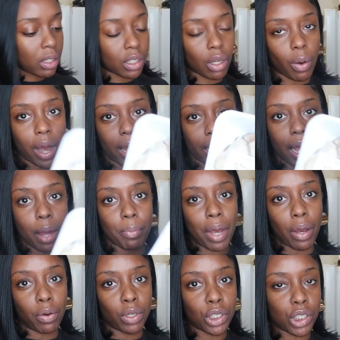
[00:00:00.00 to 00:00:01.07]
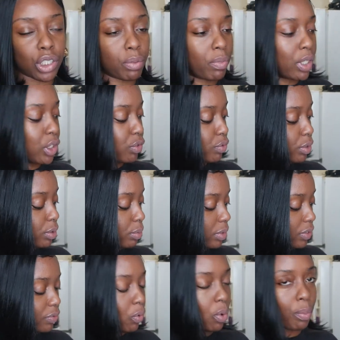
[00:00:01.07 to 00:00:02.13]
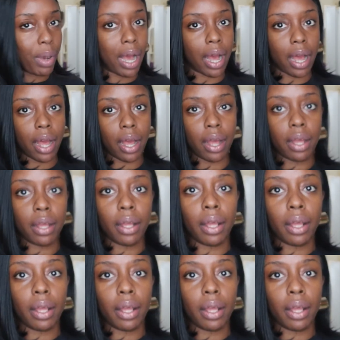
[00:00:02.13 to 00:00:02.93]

so i got my oyster mushrooms for my